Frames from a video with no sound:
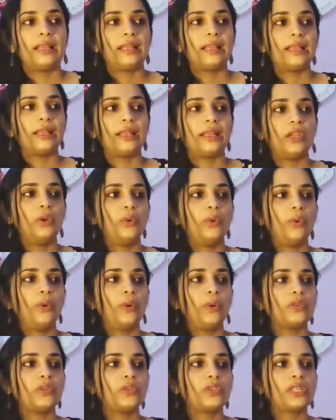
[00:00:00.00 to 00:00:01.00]
you
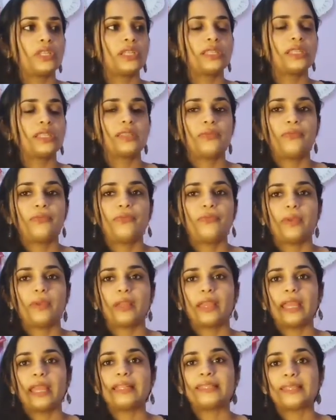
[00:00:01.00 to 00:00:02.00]
just
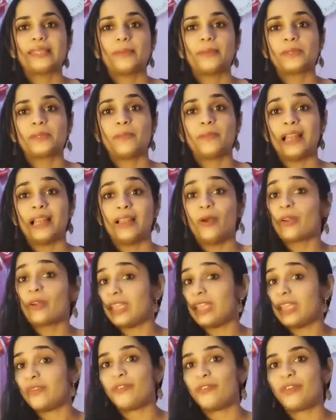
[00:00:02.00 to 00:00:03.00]
get some smell.
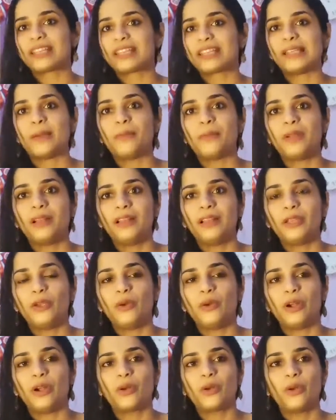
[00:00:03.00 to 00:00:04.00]
Okay, for example, you
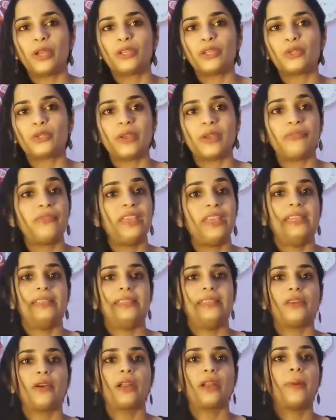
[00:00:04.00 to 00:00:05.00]
are going to a
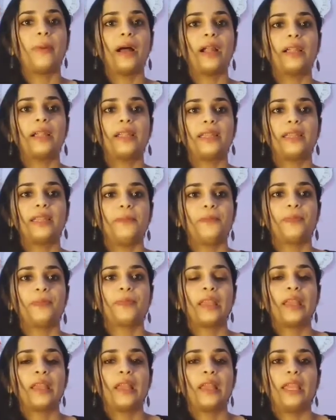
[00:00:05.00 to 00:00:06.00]
feast or a party.
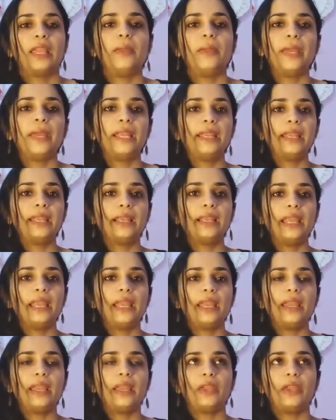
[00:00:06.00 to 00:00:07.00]

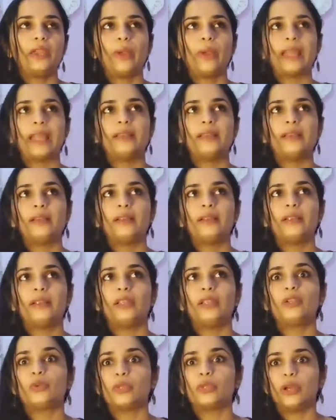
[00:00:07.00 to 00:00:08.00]
Immediately you enter
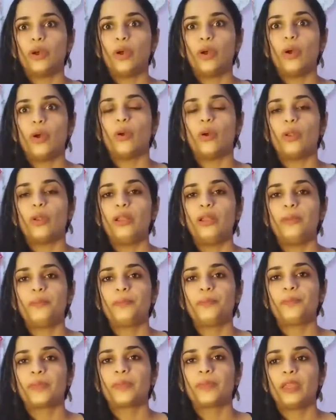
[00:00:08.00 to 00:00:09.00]
into the hall,
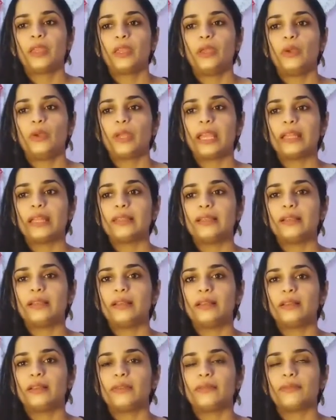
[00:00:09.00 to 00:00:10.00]
you get
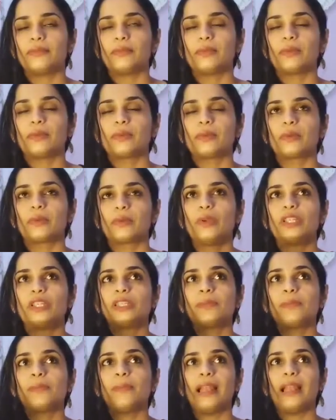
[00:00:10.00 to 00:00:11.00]
the good
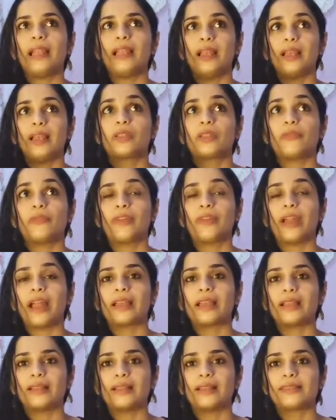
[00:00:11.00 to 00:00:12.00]
smell, the
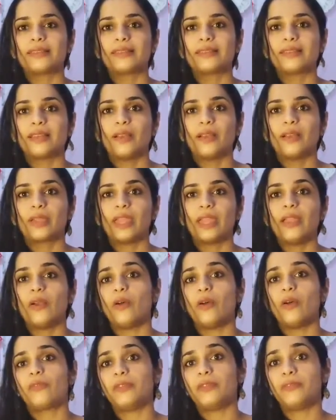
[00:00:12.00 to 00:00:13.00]
fragrance, okay,
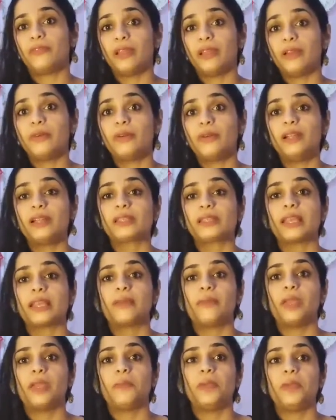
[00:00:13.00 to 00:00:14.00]
of the flowers and
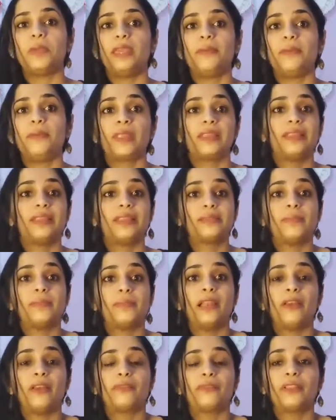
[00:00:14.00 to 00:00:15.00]
maybe the
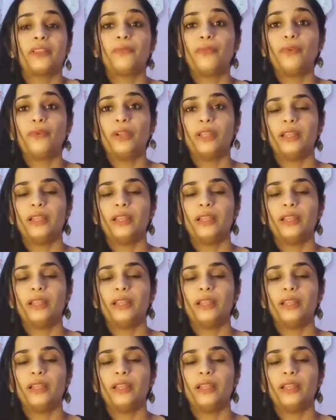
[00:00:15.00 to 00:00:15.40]
smell of the food.